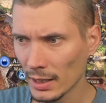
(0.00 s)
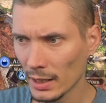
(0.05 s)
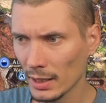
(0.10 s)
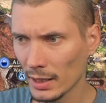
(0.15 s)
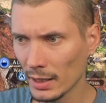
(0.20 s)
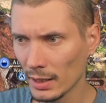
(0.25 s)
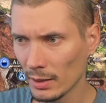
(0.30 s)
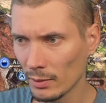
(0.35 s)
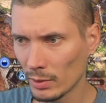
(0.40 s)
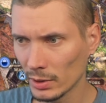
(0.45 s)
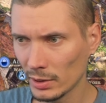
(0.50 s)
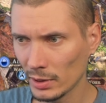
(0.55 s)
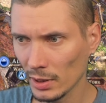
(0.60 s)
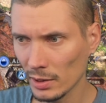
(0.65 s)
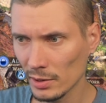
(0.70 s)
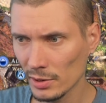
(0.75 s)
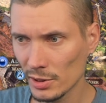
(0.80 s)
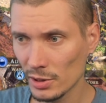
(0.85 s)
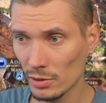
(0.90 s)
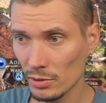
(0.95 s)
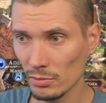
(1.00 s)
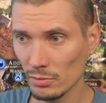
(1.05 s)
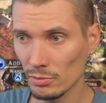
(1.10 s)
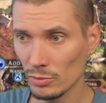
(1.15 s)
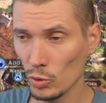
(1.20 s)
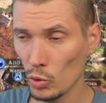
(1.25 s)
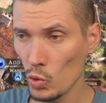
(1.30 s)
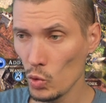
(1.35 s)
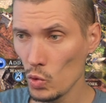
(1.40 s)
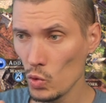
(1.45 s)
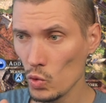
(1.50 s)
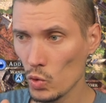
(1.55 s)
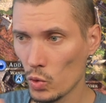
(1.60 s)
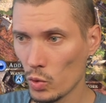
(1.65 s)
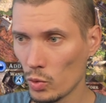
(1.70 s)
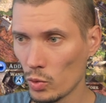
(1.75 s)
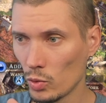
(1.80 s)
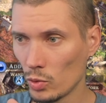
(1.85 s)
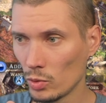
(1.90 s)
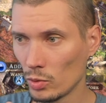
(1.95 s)
What else? Ooh,
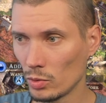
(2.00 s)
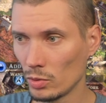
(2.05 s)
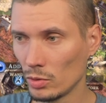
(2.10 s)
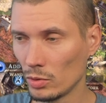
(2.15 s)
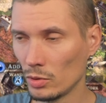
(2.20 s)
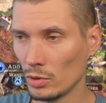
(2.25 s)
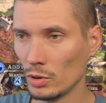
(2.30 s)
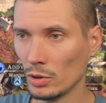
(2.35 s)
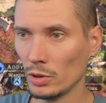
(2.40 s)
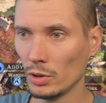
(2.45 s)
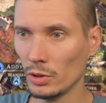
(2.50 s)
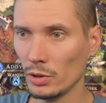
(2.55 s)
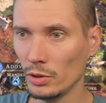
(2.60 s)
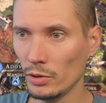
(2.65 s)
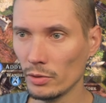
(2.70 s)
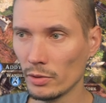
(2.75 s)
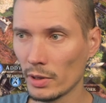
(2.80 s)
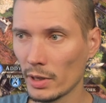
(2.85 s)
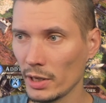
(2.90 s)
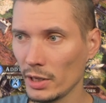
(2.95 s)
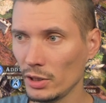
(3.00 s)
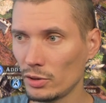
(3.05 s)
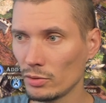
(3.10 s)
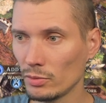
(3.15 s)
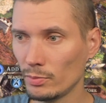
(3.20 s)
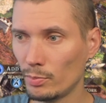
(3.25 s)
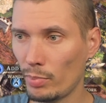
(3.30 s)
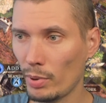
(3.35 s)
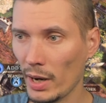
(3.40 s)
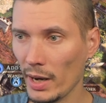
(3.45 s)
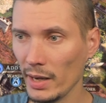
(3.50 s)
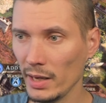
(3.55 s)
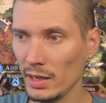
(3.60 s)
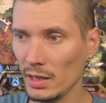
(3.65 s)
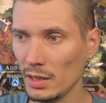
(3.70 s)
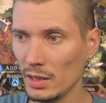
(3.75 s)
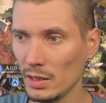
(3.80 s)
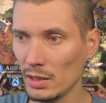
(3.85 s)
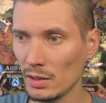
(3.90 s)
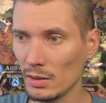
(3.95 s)
you are into
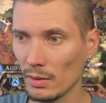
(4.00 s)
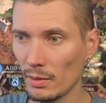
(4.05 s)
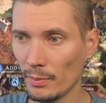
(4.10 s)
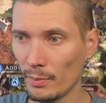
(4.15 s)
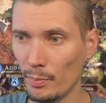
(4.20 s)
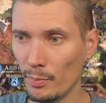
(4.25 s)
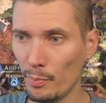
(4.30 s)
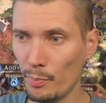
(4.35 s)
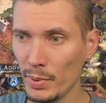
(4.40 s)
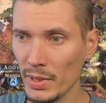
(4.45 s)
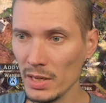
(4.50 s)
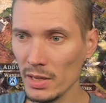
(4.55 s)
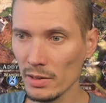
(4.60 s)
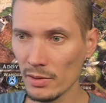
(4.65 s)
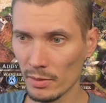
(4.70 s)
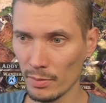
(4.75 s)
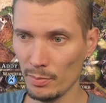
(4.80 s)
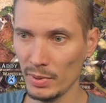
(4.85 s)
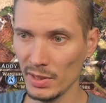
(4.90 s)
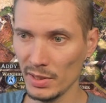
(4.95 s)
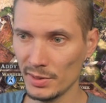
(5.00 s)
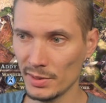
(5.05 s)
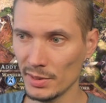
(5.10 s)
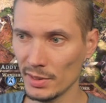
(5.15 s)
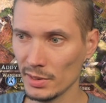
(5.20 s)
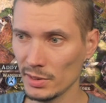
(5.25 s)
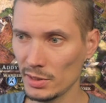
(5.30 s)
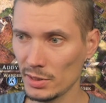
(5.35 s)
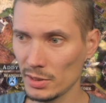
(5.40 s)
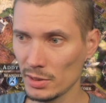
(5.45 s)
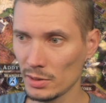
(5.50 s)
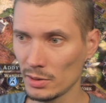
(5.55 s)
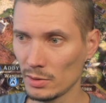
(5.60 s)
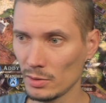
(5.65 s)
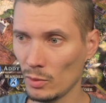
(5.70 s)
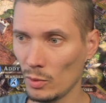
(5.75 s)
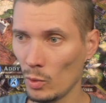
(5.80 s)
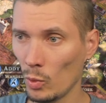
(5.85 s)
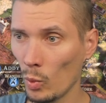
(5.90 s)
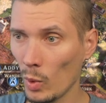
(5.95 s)
buying beer business.
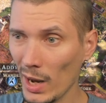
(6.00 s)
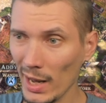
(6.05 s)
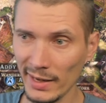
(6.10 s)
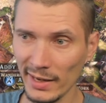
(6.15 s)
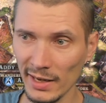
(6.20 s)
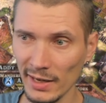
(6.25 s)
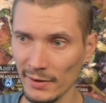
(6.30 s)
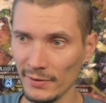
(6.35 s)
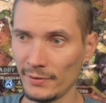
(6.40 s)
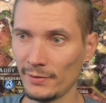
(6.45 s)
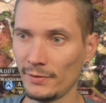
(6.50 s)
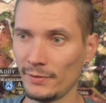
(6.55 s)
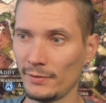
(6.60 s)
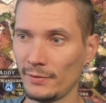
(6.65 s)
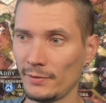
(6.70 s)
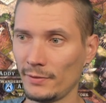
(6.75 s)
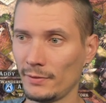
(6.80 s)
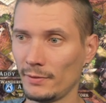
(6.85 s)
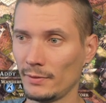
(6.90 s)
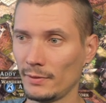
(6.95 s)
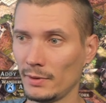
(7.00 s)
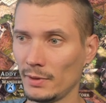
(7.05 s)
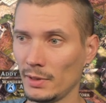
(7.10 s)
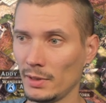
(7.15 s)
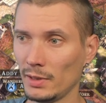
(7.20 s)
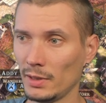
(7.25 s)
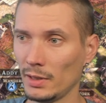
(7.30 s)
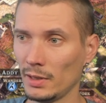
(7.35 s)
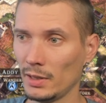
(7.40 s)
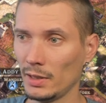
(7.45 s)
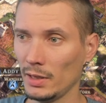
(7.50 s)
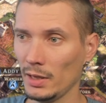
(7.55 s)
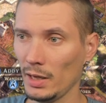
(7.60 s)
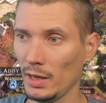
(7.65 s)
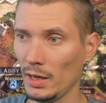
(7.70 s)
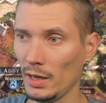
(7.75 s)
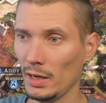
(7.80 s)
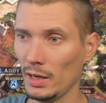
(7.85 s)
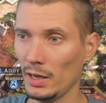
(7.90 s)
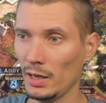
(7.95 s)
What if
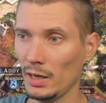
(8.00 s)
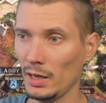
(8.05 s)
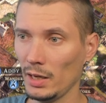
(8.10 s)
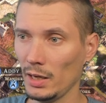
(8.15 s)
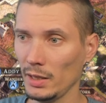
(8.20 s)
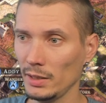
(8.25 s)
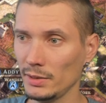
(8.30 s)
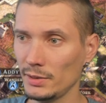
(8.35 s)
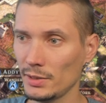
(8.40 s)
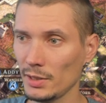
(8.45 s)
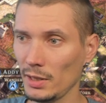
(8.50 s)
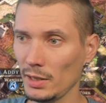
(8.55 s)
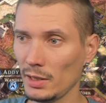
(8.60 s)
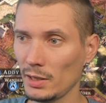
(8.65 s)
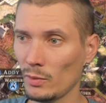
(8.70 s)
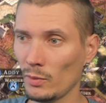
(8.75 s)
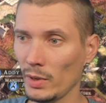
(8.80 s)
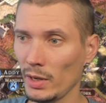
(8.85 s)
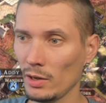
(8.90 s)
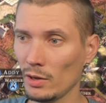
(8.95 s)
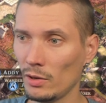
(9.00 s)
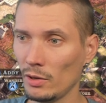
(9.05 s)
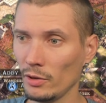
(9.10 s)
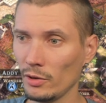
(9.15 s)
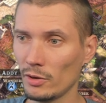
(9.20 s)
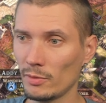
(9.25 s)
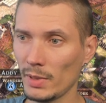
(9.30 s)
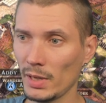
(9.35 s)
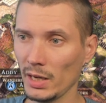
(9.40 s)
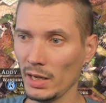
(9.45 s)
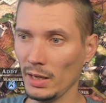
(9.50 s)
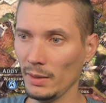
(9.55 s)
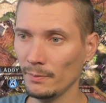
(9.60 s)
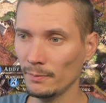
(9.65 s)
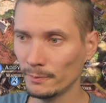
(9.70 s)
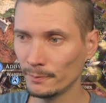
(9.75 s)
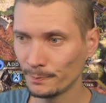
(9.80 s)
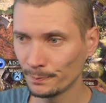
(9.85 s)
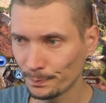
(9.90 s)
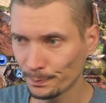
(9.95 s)
I take away all your money?